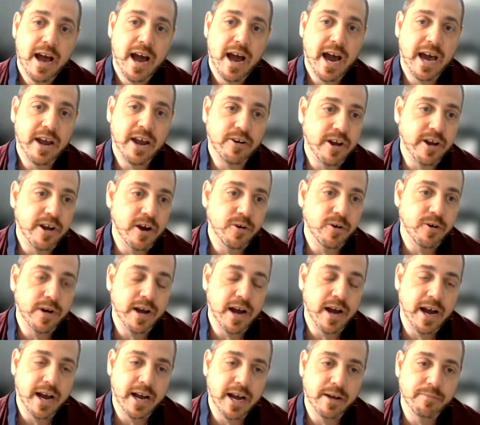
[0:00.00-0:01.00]
I don't know
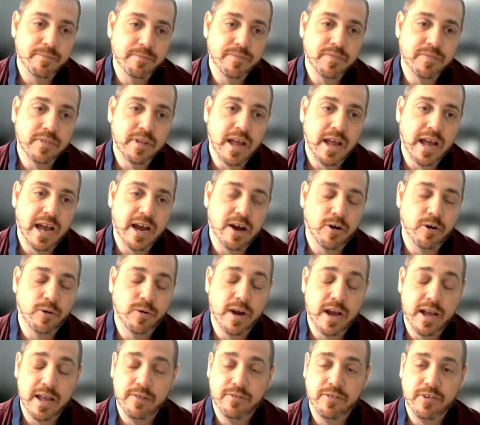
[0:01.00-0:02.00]

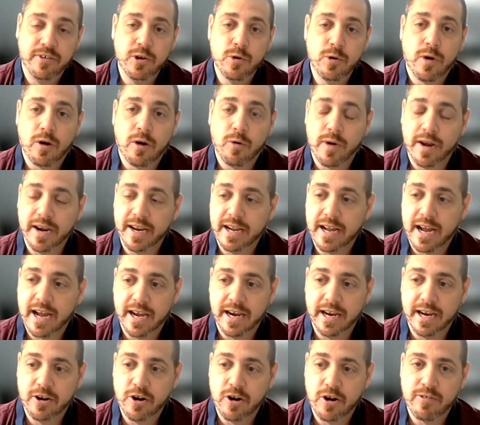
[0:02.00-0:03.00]
if you all want to
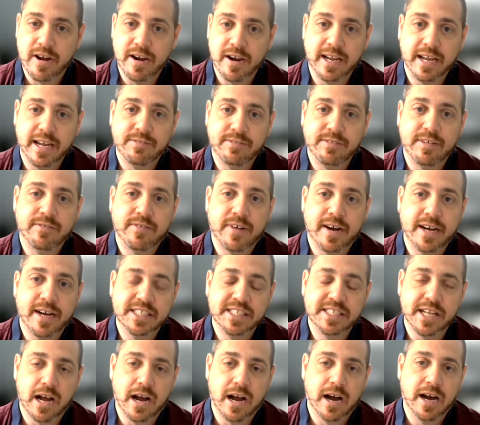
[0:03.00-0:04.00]
kind of go around and give
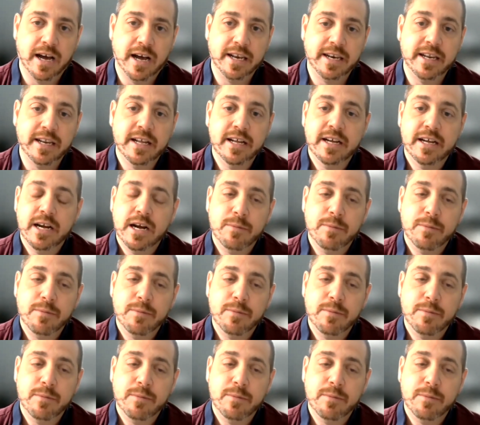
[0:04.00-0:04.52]
advice on